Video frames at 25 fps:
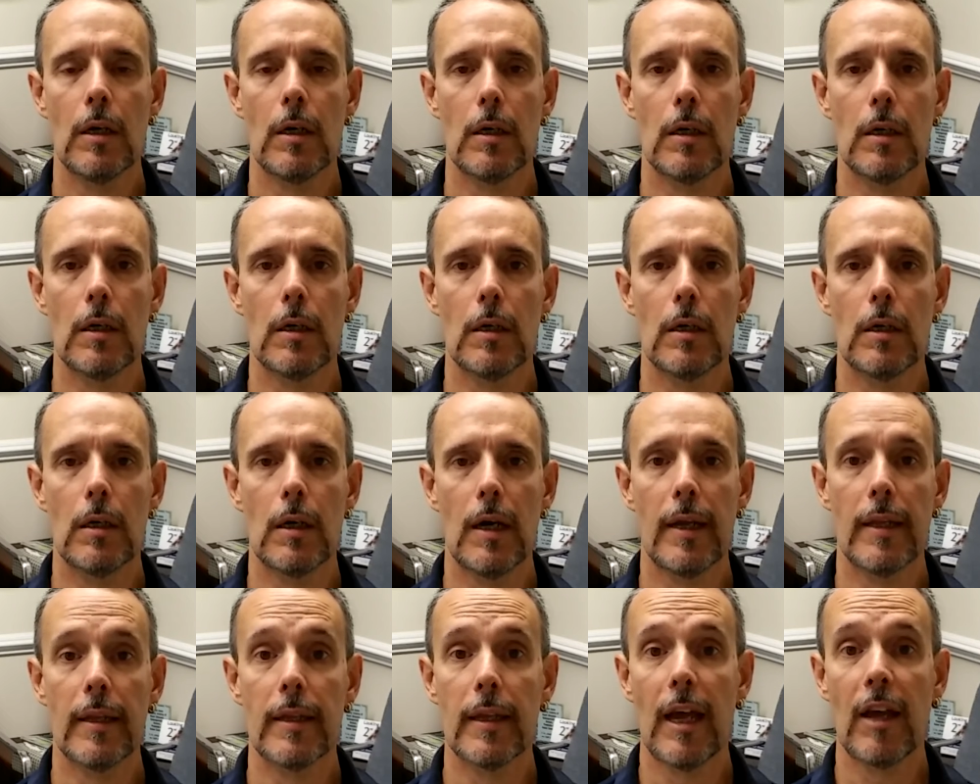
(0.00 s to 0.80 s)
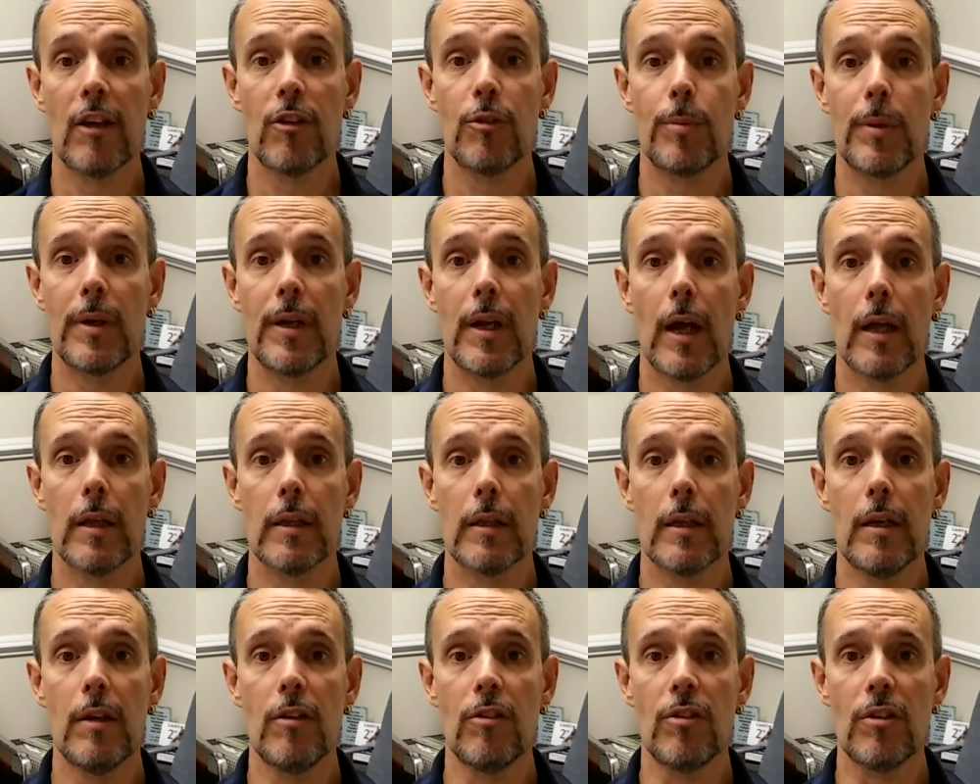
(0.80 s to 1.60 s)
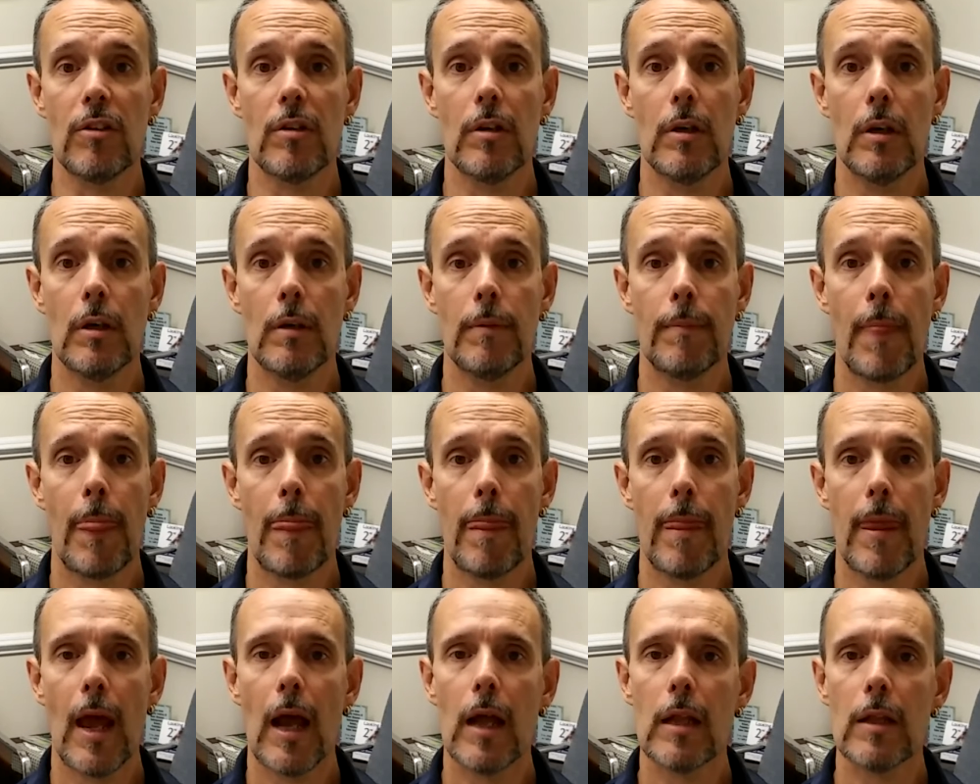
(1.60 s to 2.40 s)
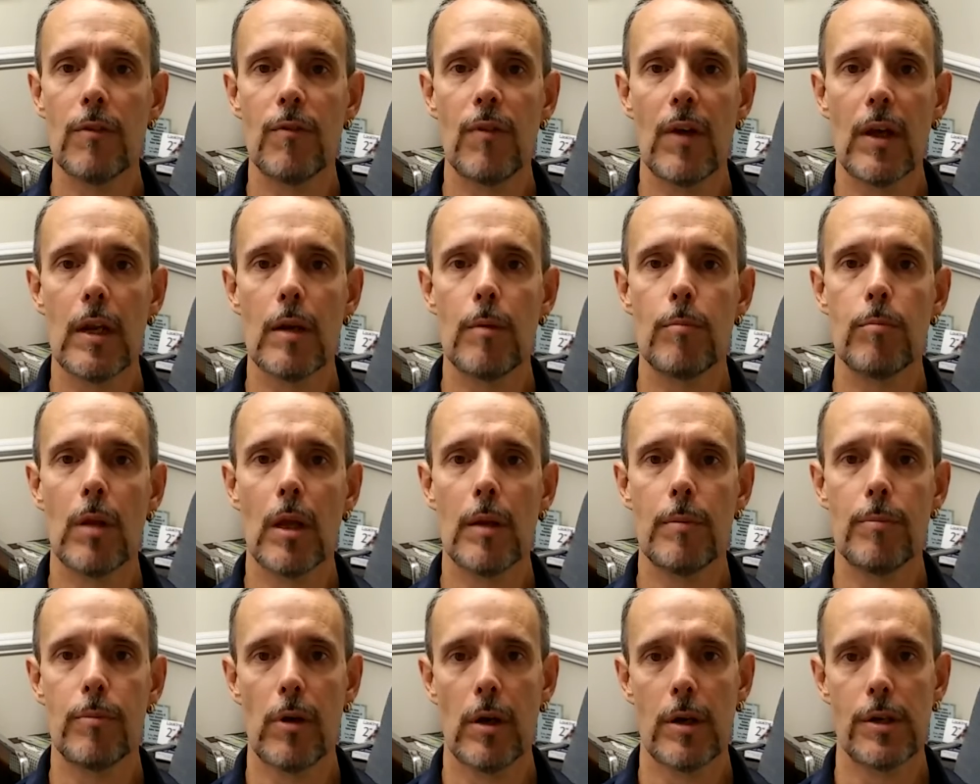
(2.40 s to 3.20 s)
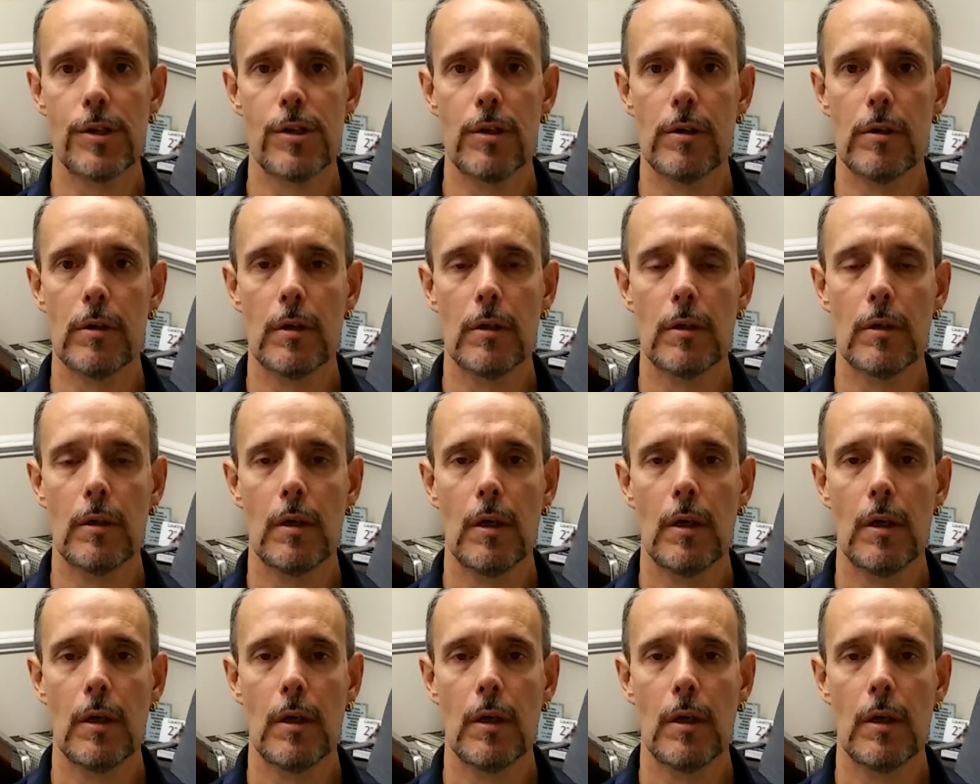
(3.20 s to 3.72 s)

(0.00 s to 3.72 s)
and last but not least, elevated blood pressure.